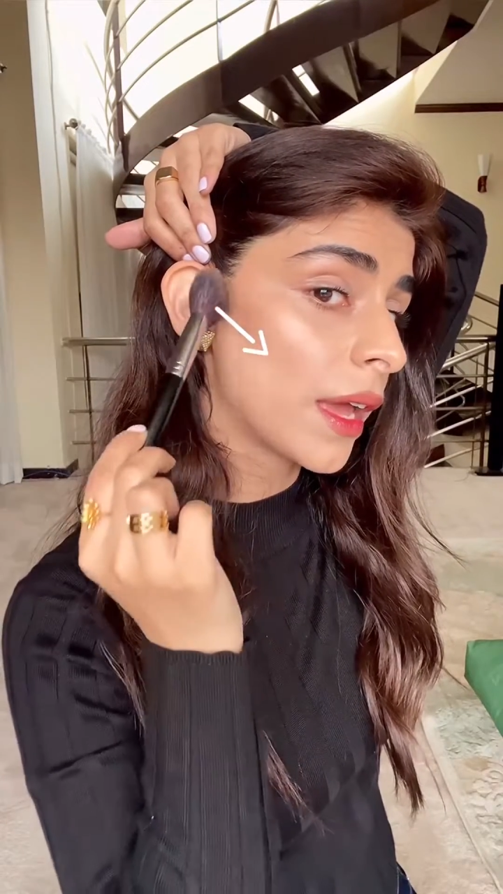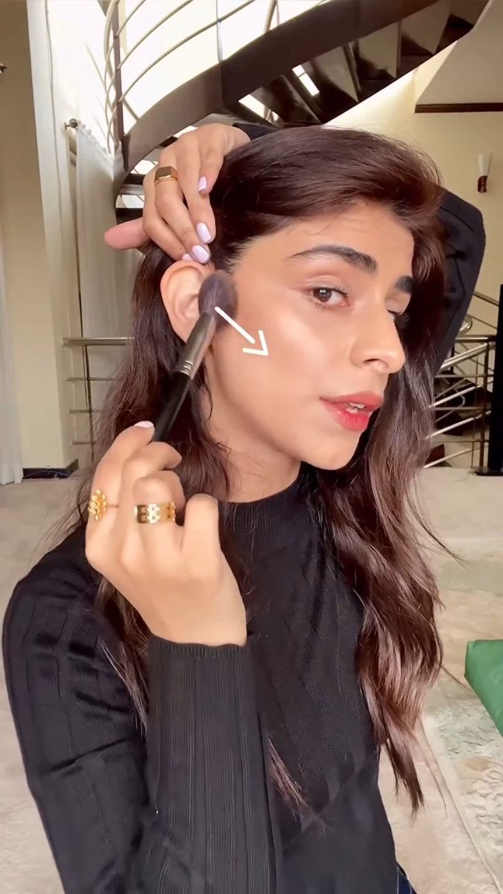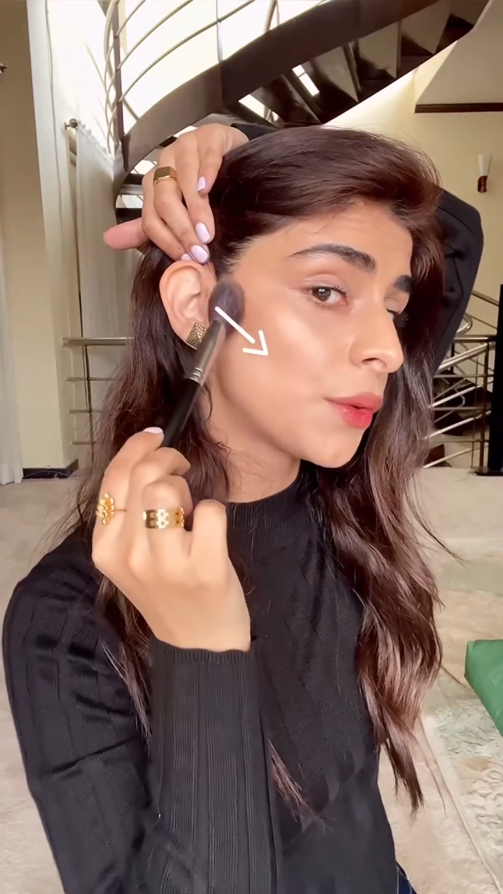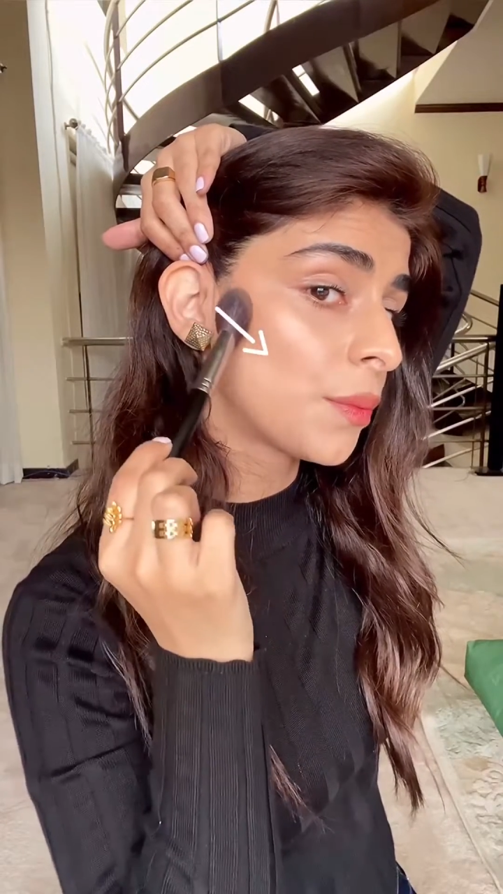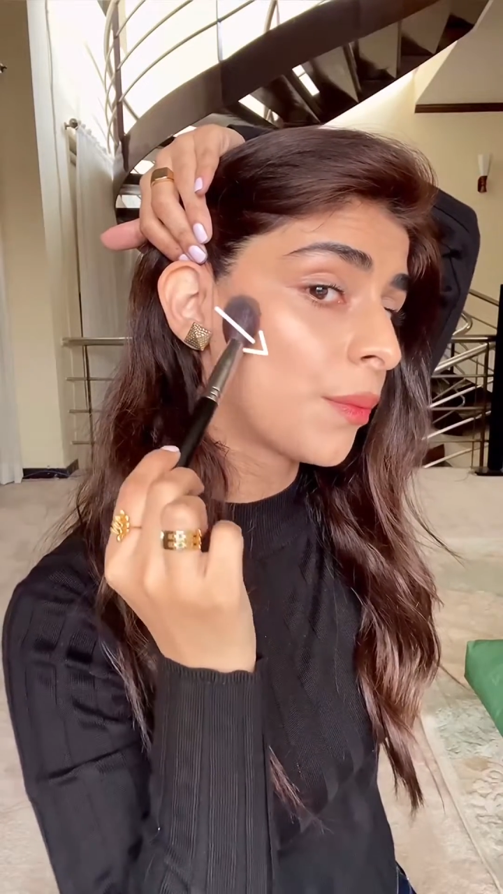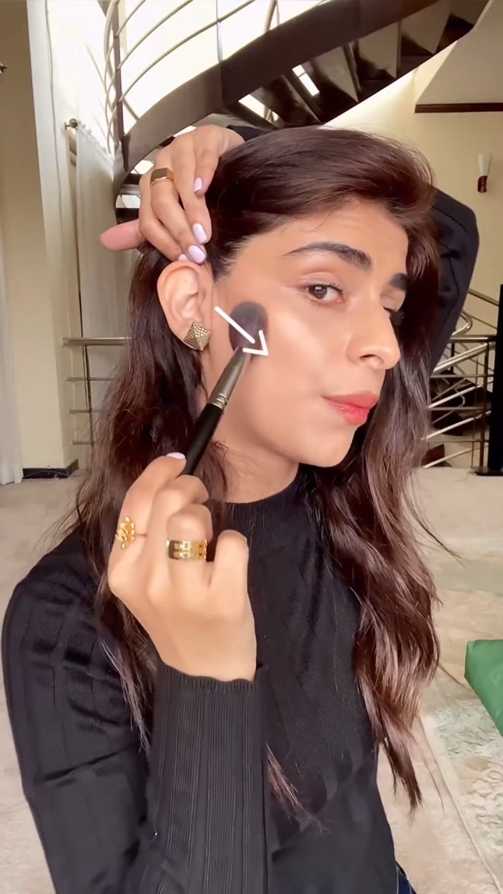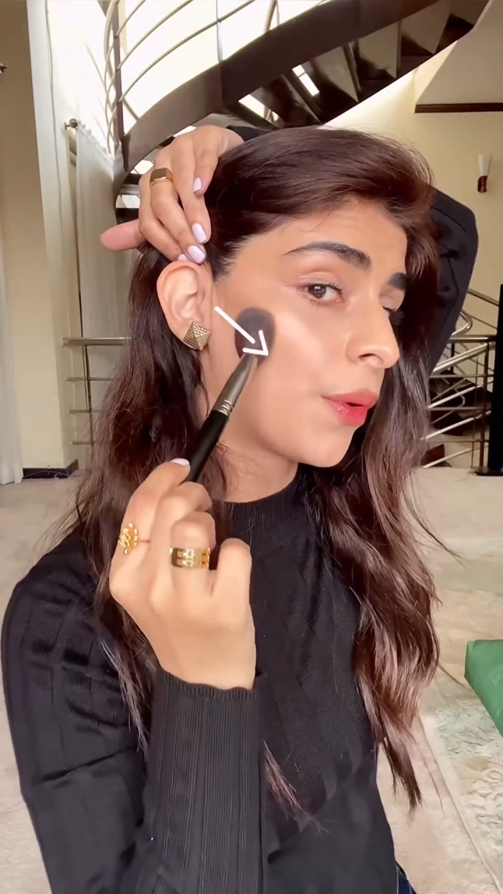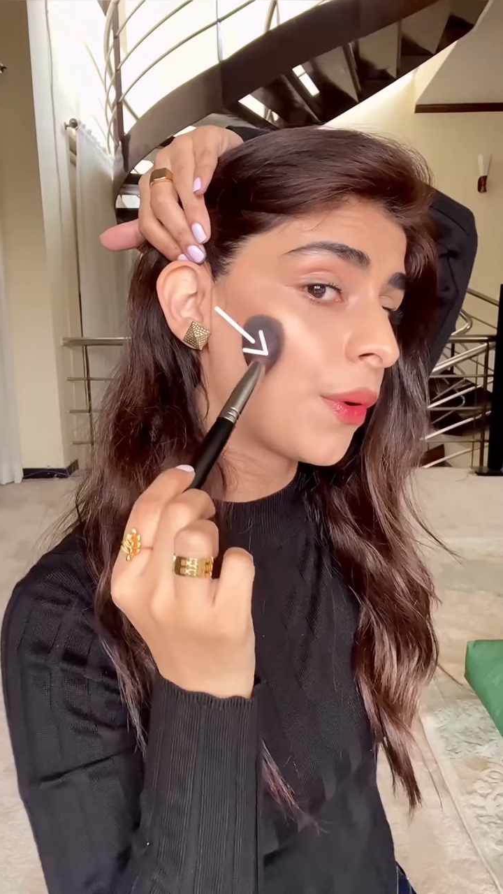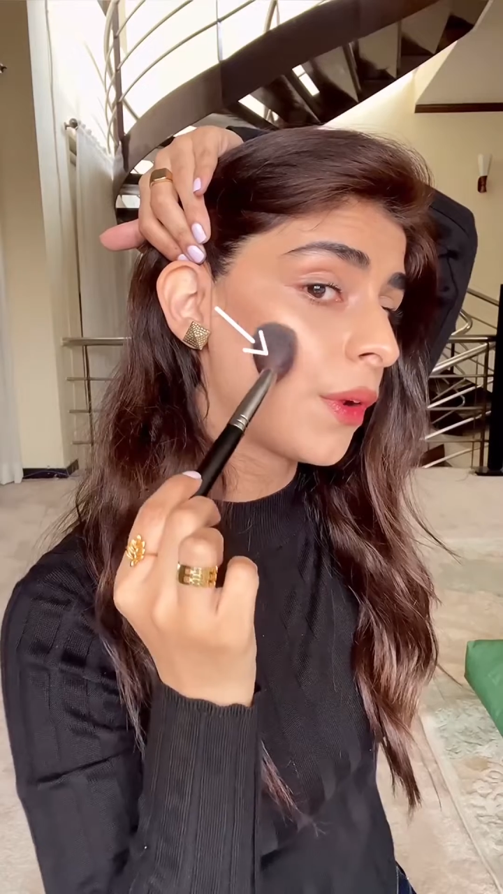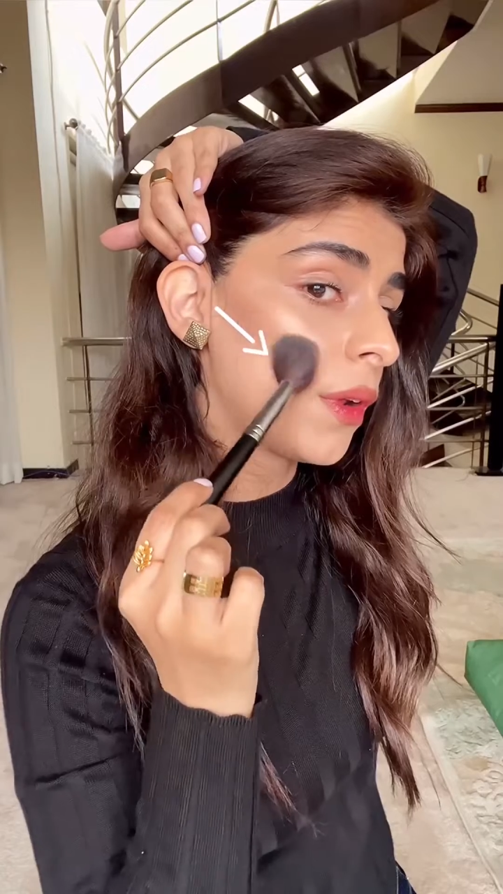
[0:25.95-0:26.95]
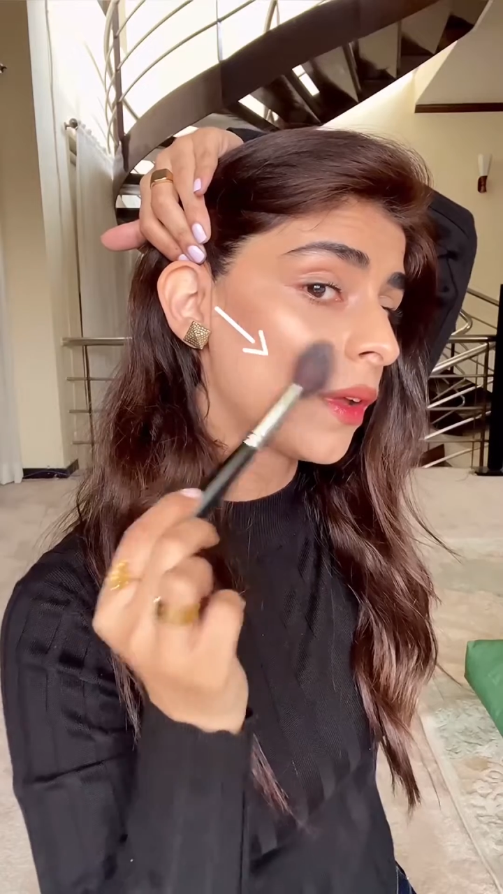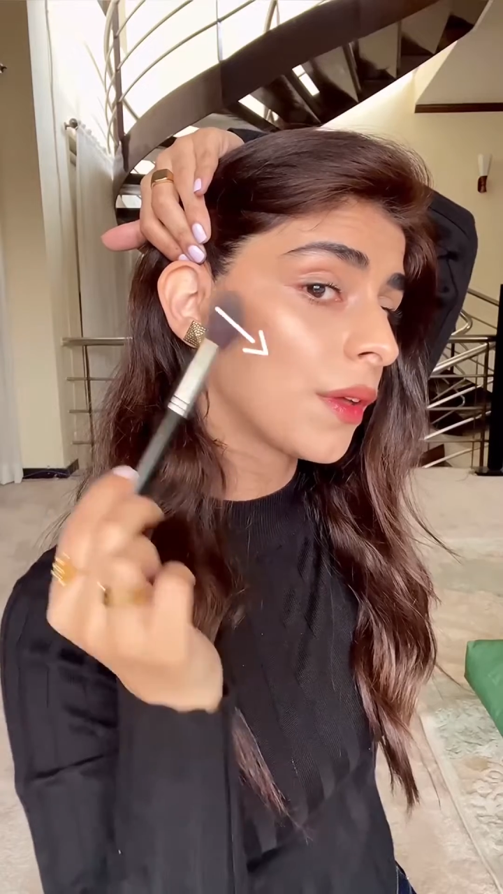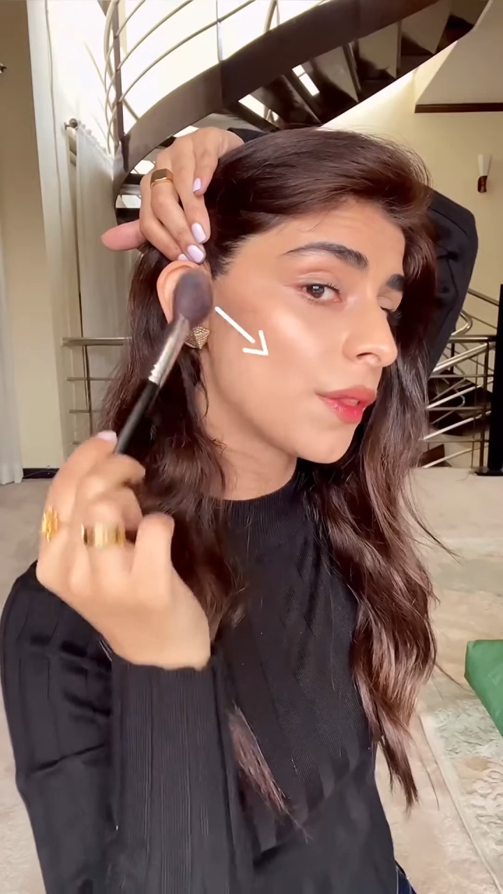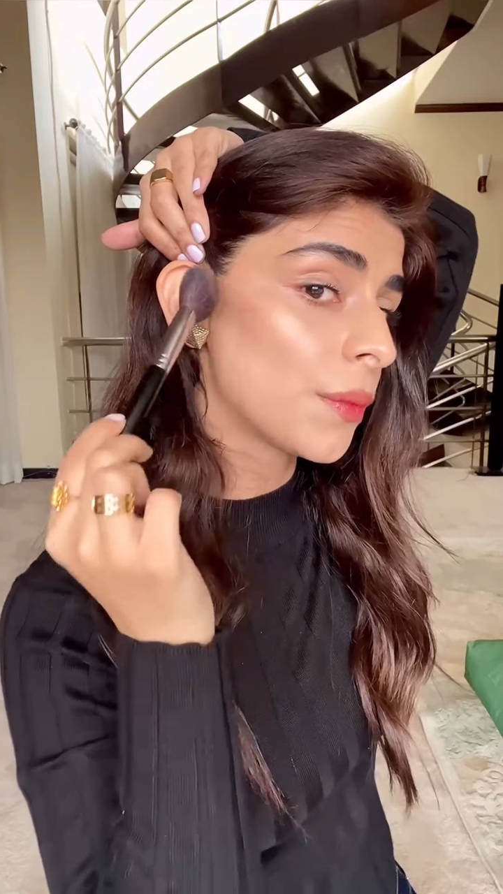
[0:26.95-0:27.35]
and you pull